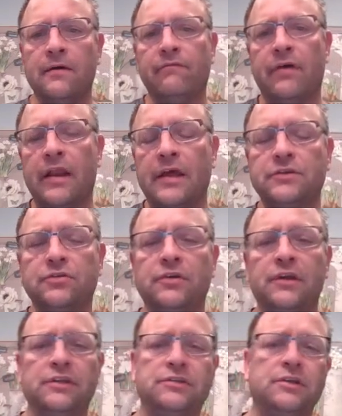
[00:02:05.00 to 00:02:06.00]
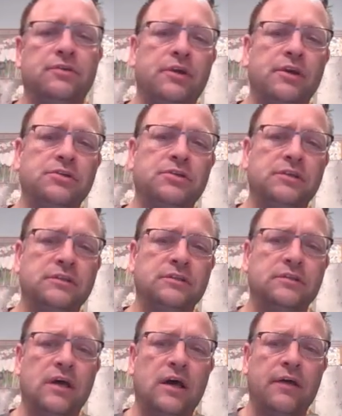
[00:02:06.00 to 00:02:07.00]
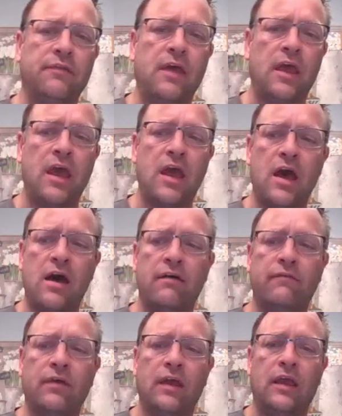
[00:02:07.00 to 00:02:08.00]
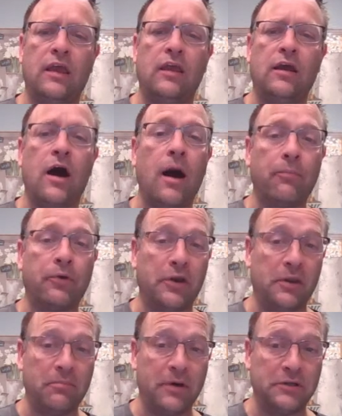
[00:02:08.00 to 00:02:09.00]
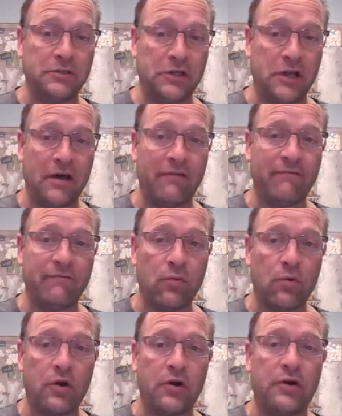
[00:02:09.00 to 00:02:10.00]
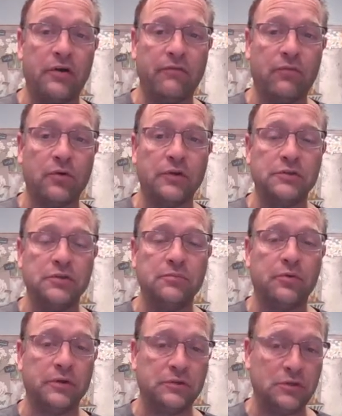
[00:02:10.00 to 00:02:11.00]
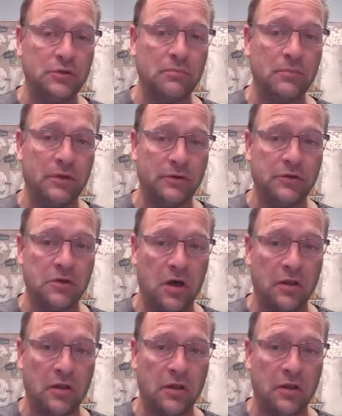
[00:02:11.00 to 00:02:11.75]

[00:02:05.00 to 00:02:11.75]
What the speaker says: Financial considerations, they have a operating budget of $442.2 million.